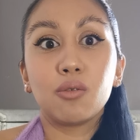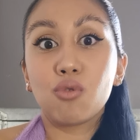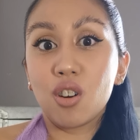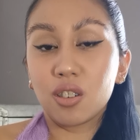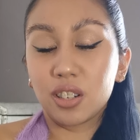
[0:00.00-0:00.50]

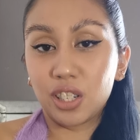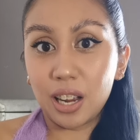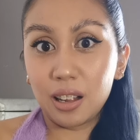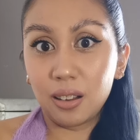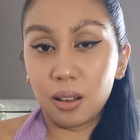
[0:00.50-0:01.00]
Rock
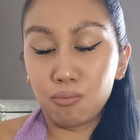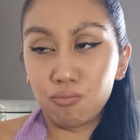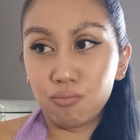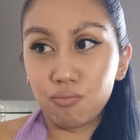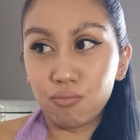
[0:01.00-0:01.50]
Gel,
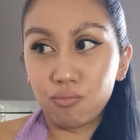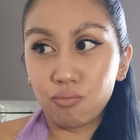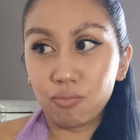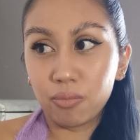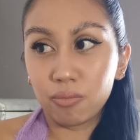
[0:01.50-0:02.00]

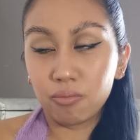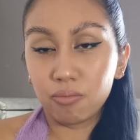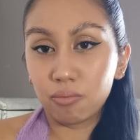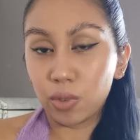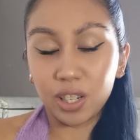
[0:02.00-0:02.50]

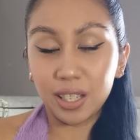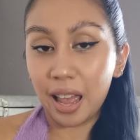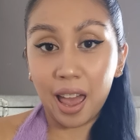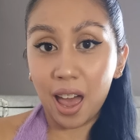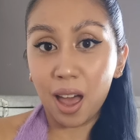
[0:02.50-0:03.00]
which is a
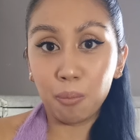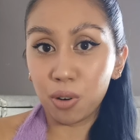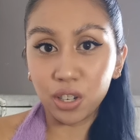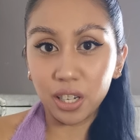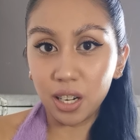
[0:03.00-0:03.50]
hair
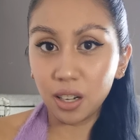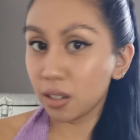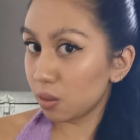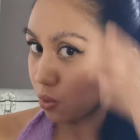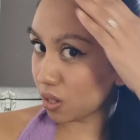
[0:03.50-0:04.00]

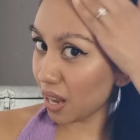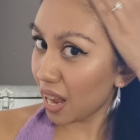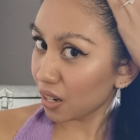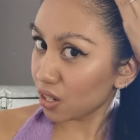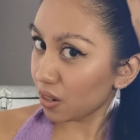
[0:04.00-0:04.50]
product, which I
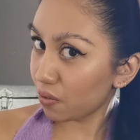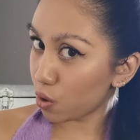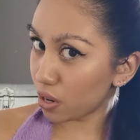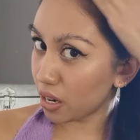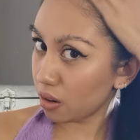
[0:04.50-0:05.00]
actually
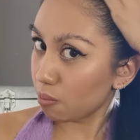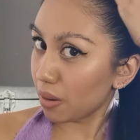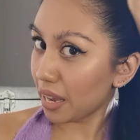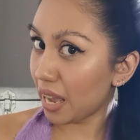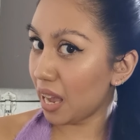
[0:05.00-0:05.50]
got in
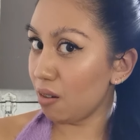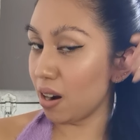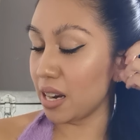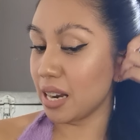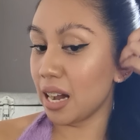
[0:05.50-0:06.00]
my hair
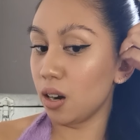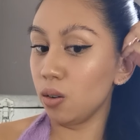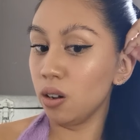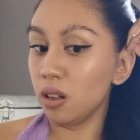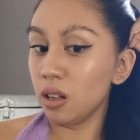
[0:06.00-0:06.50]
right
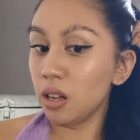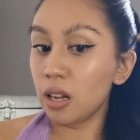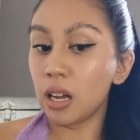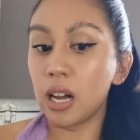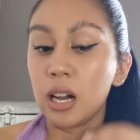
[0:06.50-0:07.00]
now.
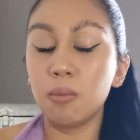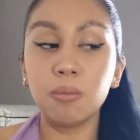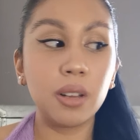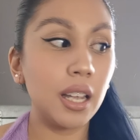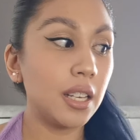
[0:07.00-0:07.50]

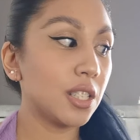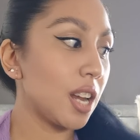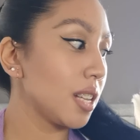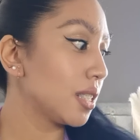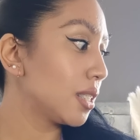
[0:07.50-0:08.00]
It
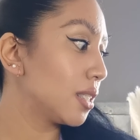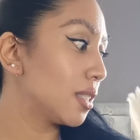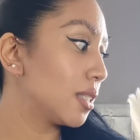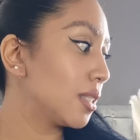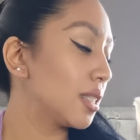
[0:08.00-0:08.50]
just
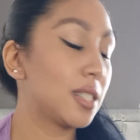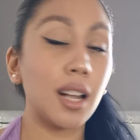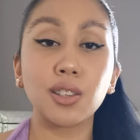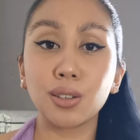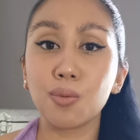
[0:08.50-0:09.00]

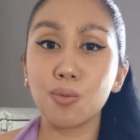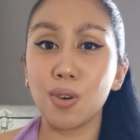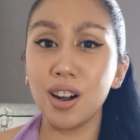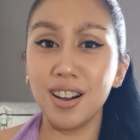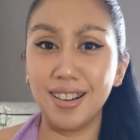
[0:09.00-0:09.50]
doesn't
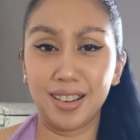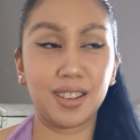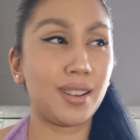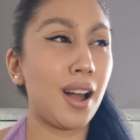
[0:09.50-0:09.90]
work.